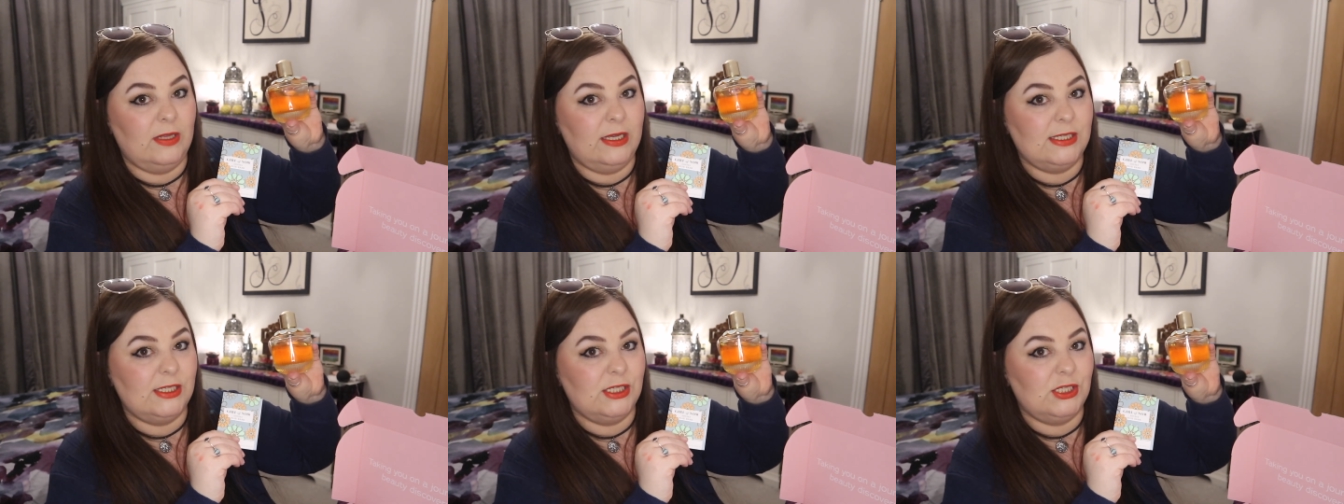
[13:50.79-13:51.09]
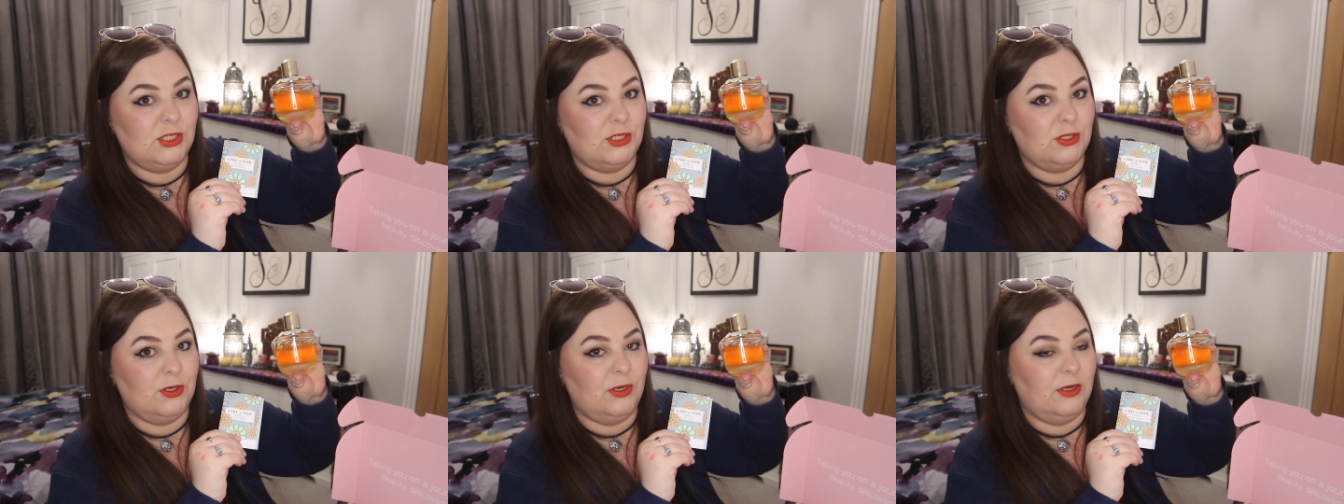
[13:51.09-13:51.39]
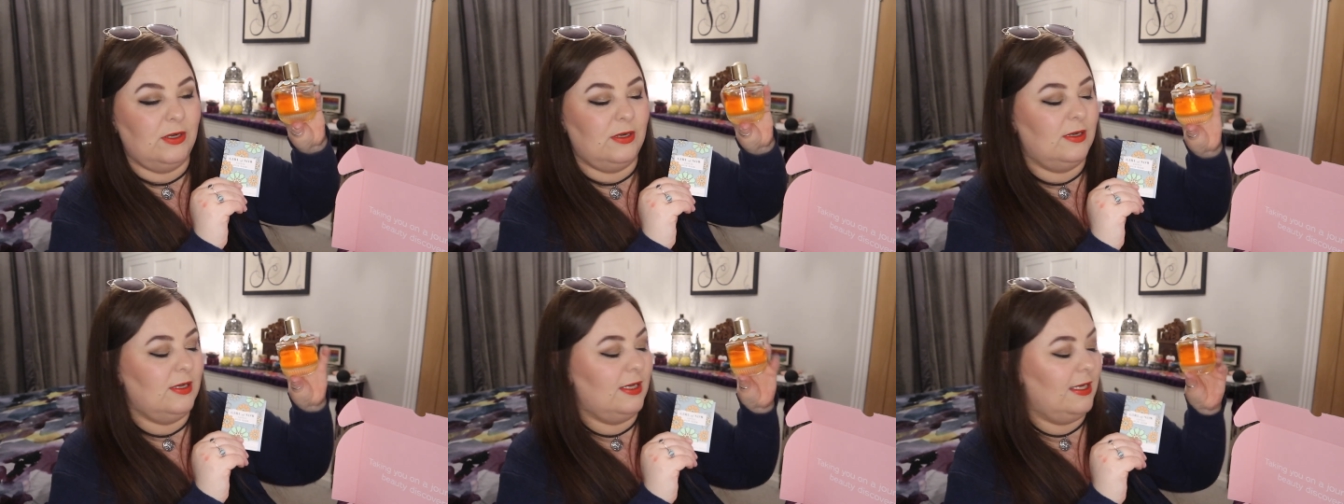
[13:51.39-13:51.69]
it's
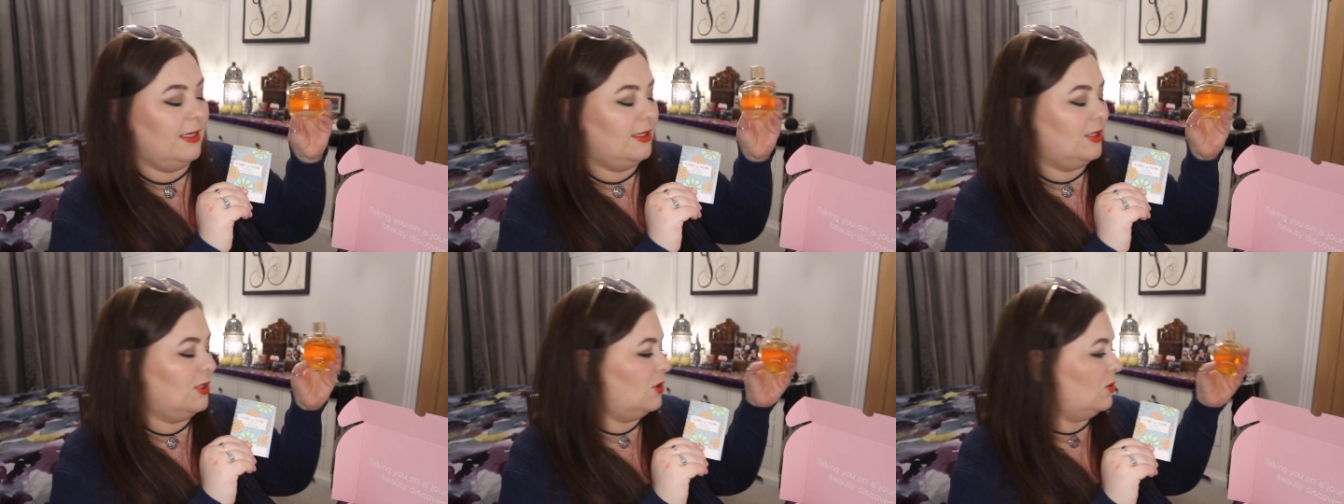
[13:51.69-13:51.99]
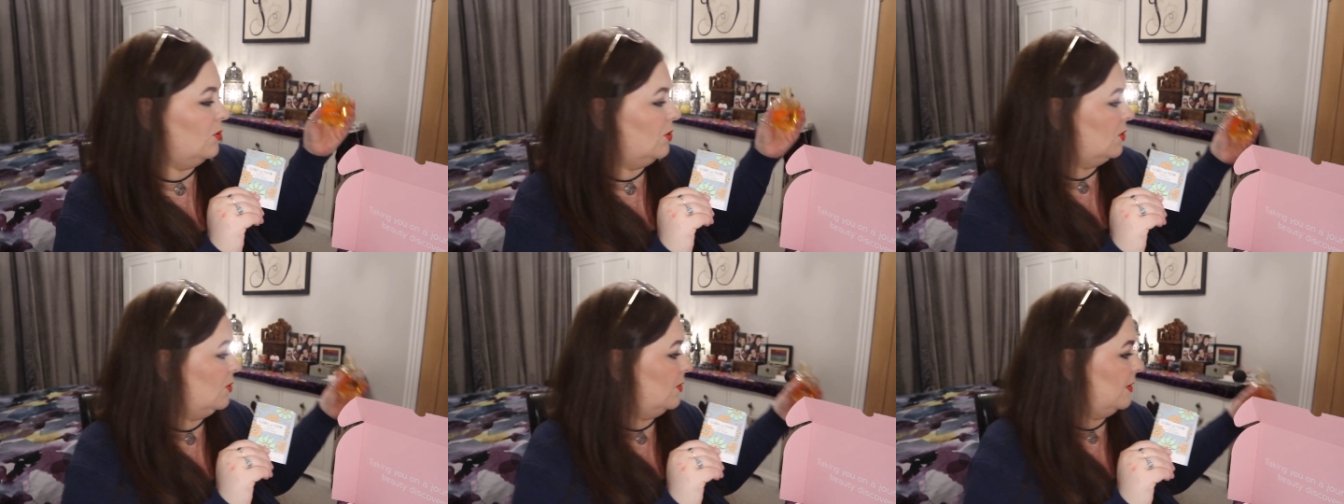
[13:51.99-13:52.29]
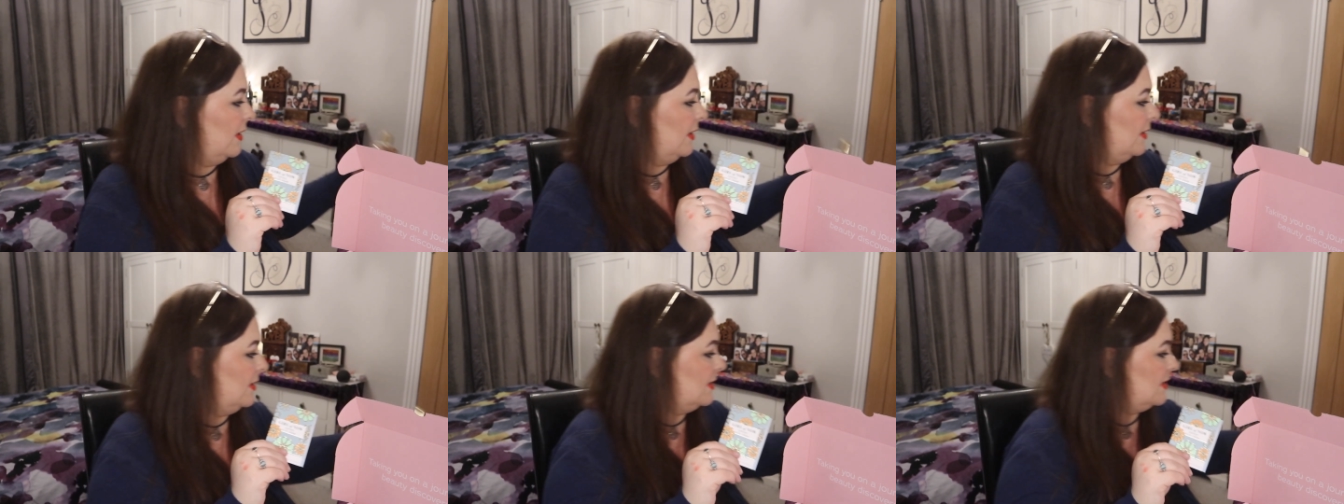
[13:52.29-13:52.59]
stunning, it's so, so
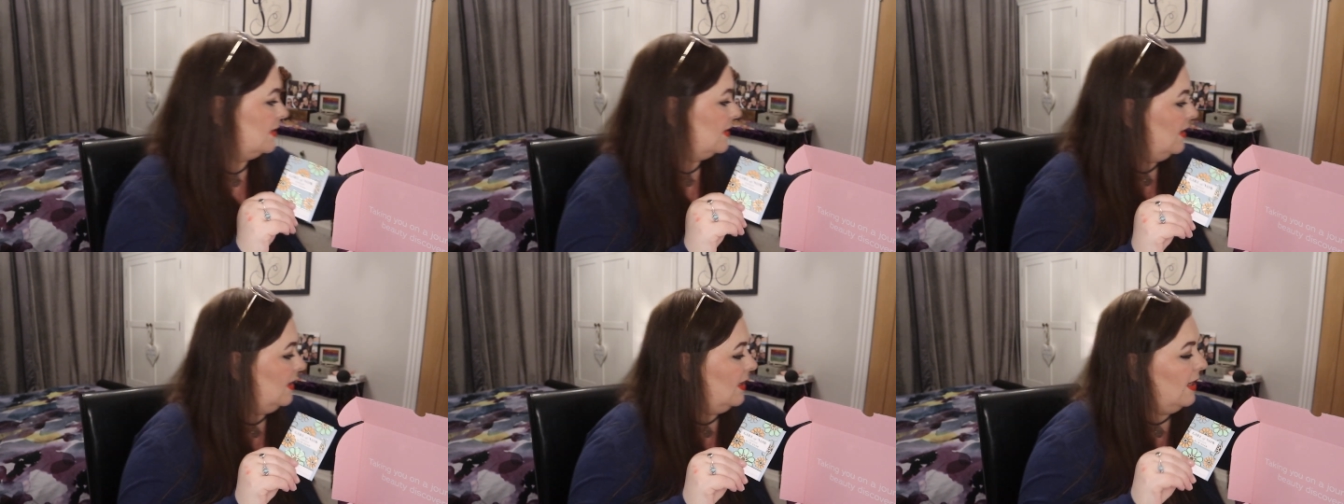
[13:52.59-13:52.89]
nice.